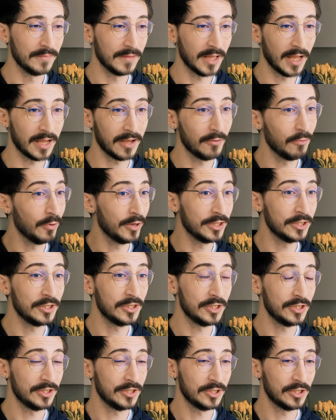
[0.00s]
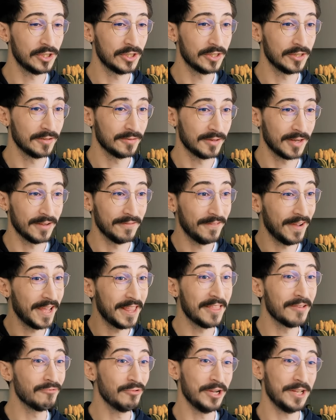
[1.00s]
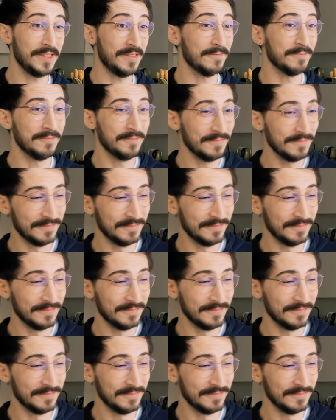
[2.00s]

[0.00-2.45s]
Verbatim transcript: like which convey the rhythm.